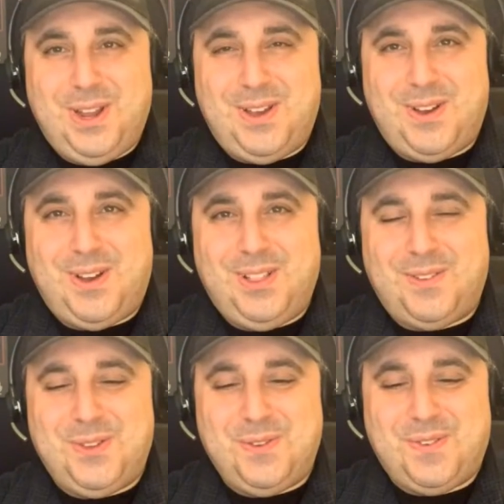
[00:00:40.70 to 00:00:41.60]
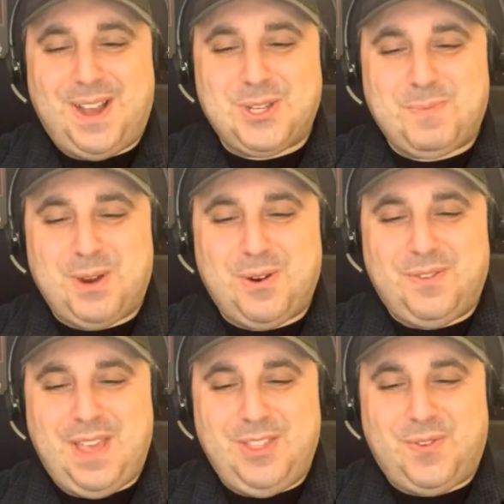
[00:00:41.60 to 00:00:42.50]
to all of you
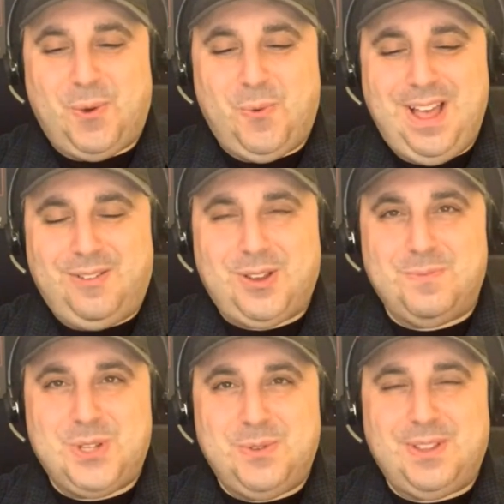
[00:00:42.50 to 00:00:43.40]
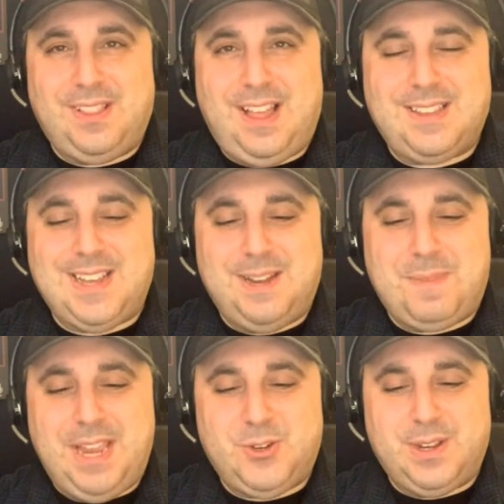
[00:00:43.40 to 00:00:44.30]
Foxborough faithful. Welcome to the Locked
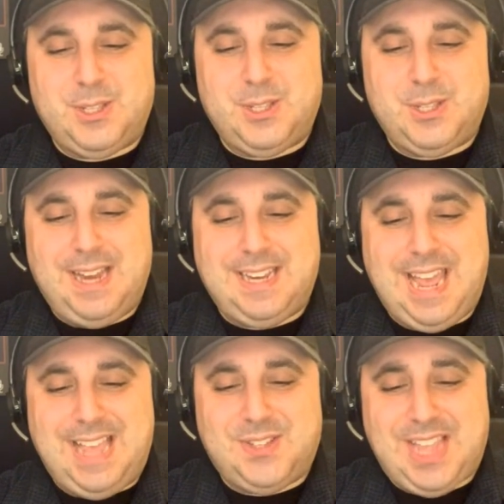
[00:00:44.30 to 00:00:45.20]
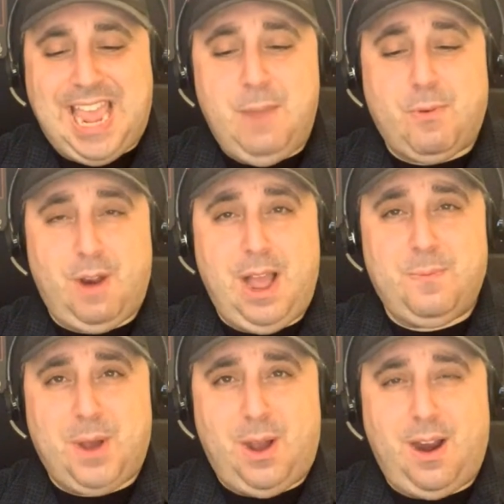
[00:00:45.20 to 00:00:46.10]
On Patriots podcast, a
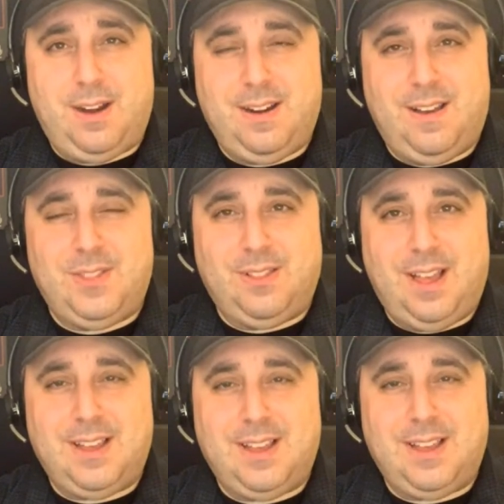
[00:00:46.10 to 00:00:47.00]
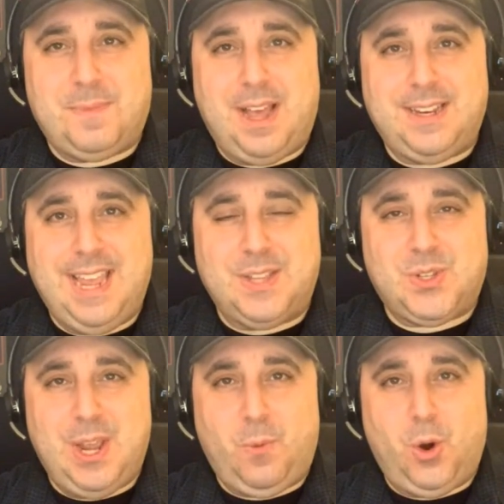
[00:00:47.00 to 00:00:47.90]
proud part of the Locked On
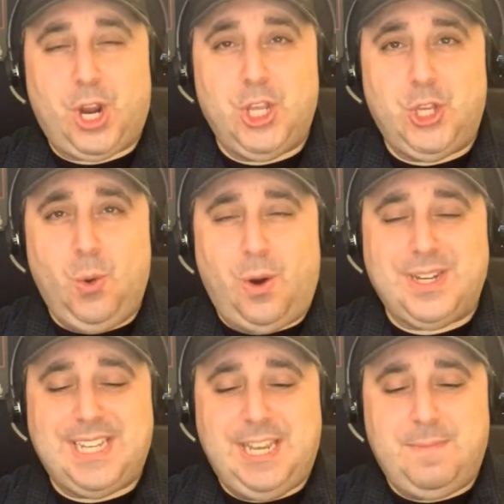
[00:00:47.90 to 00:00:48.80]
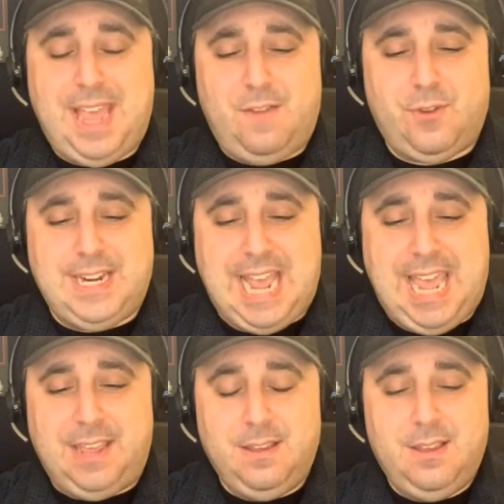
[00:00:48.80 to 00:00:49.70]
Podcast Network, your team every
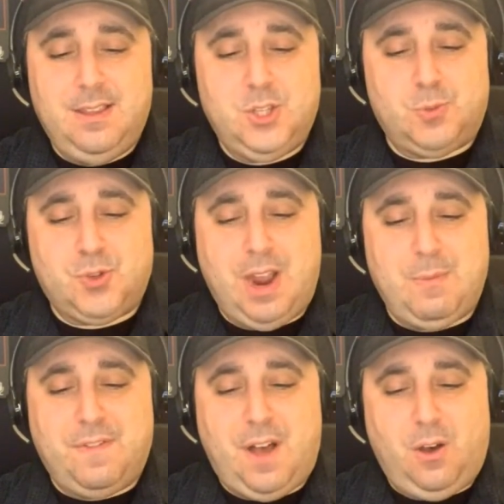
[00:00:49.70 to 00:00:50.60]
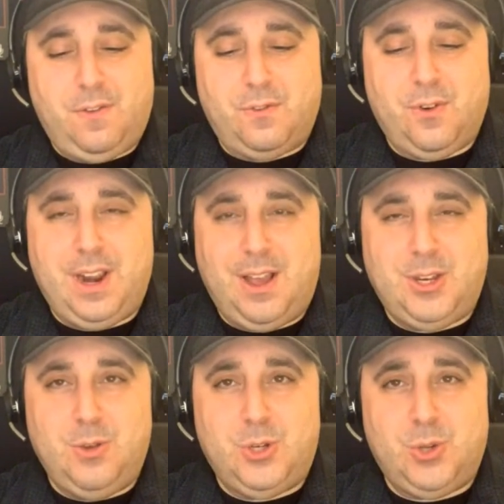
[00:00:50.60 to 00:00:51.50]
day. Subscribe or follow for free
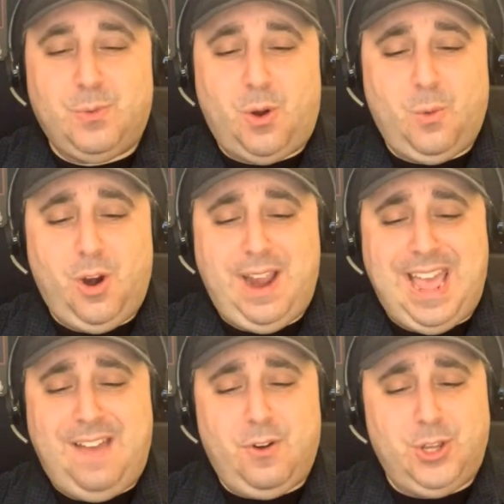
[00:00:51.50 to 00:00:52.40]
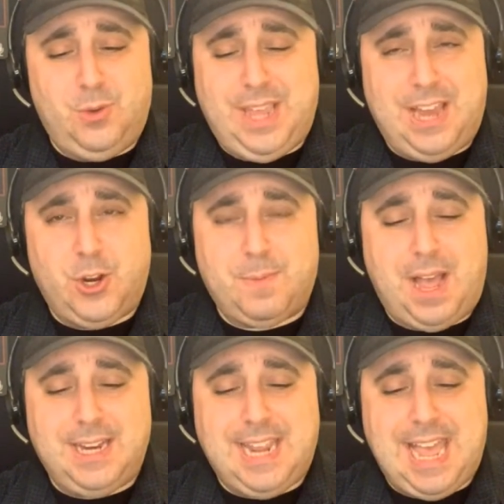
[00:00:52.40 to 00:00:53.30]
on YouTube or wherever you get your
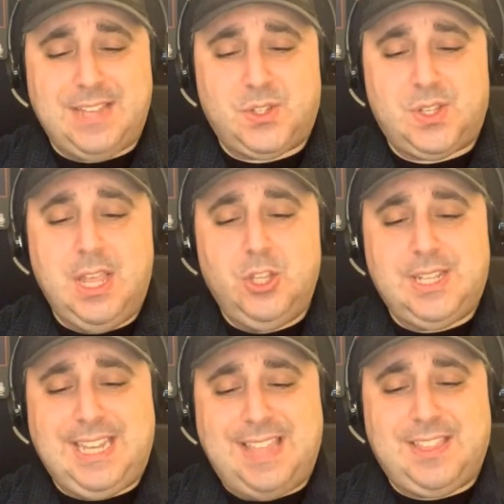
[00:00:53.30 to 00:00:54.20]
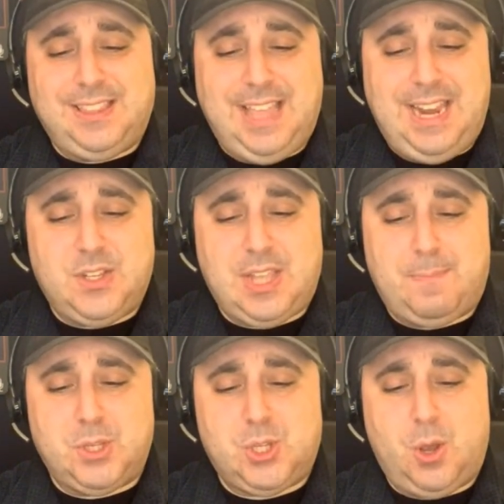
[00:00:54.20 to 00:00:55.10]
podcasts to get the latest
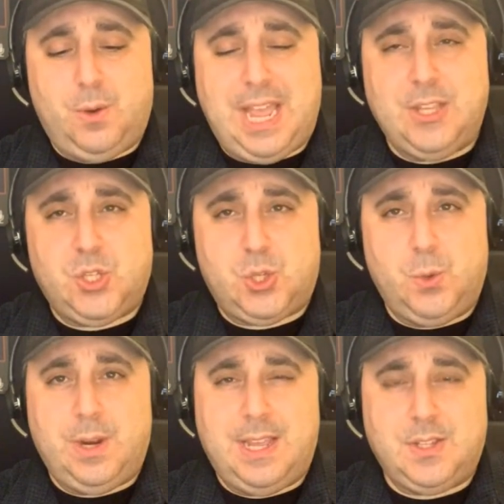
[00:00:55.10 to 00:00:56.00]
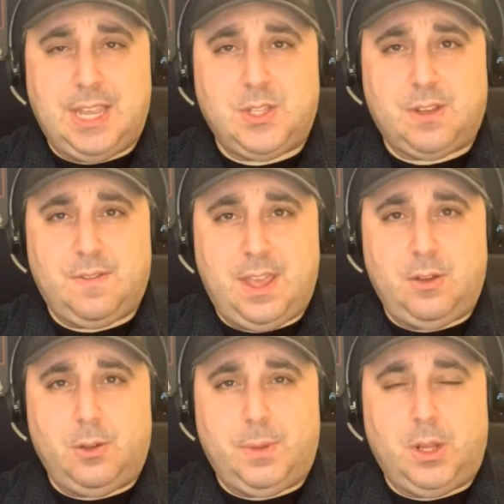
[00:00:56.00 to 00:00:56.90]
episode as soon as it's
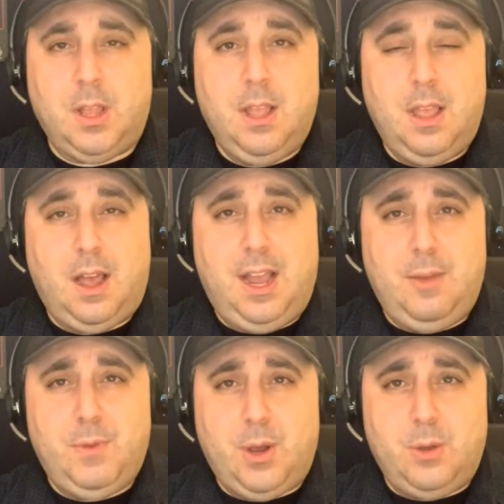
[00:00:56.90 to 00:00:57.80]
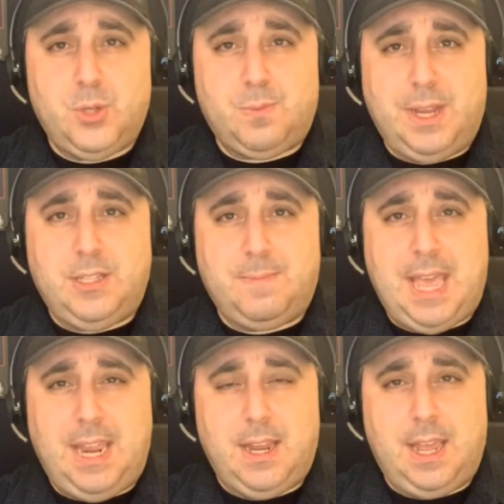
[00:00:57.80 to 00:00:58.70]
available. I am your host, Mike
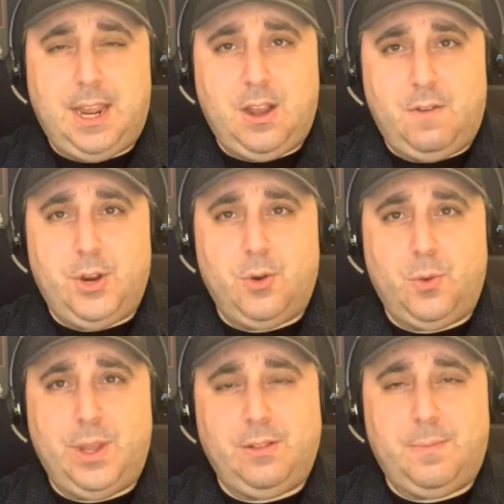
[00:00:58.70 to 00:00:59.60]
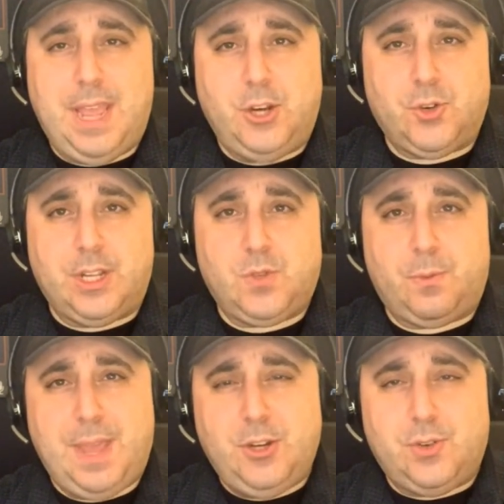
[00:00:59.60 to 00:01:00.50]
D'Abate, and I cover your New England Patriots
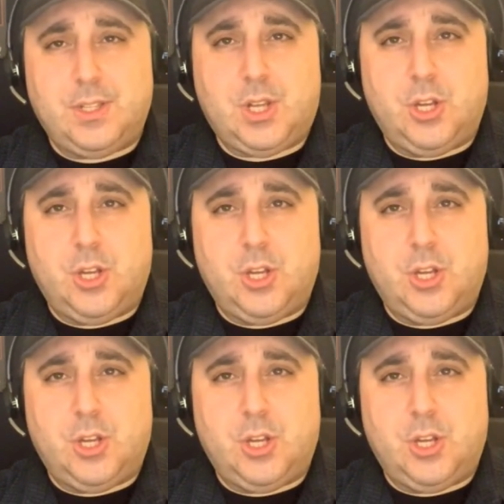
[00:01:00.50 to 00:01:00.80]
for Patriots